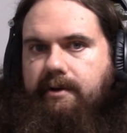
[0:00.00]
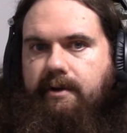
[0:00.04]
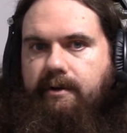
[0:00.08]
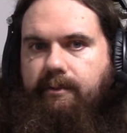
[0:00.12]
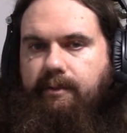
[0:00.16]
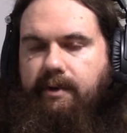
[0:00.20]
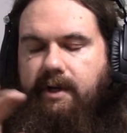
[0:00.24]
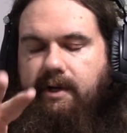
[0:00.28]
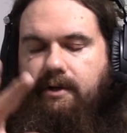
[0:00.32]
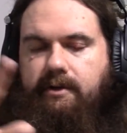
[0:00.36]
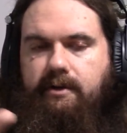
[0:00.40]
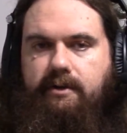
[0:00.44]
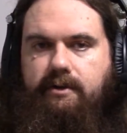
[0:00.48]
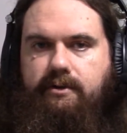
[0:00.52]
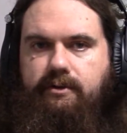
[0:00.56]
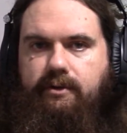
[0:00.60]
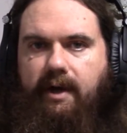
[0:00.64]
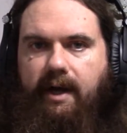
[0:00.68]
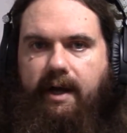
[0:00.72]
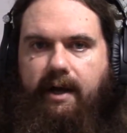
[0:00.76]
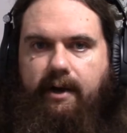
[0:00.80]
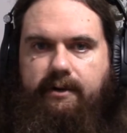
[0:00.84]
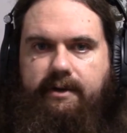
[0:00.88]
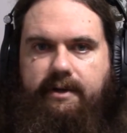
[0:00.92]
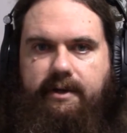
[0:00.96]
You want to
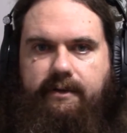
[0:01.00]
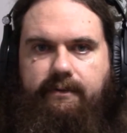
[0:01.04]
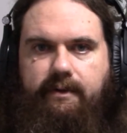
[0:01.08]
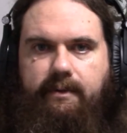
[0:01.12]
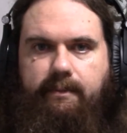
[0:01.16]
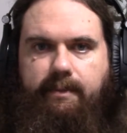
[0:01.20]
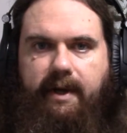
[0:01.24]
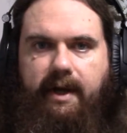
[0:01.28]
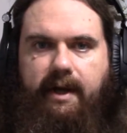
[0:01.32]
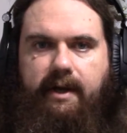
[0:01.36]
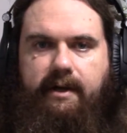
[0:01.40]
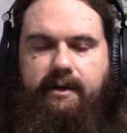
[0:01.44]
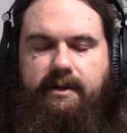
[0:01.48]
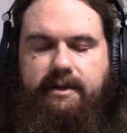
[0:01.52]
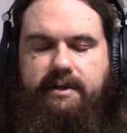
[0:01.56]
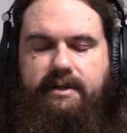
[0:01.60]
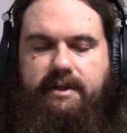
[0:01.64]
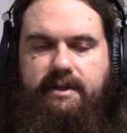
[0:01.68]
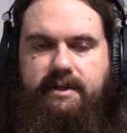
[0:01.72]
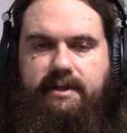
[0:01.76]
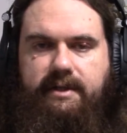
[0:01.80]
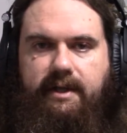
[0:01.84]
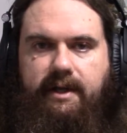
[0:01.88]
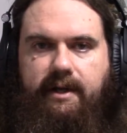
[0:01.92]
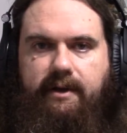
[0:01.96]
try out different patterns
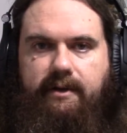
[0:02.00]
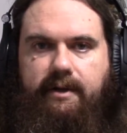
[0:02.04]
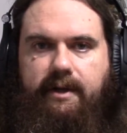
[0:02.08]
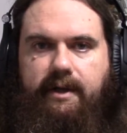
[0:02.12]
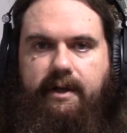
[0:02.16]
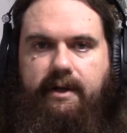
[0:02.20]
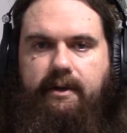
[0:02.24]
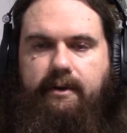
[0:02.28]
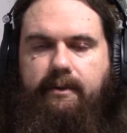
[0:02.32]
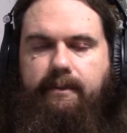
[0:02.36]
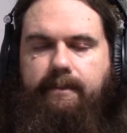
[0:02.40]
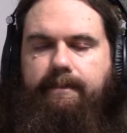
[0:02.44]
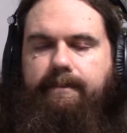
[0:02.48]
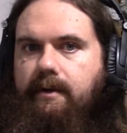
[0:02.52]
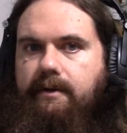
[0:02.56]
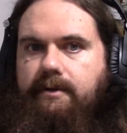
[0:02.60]
and see how they go.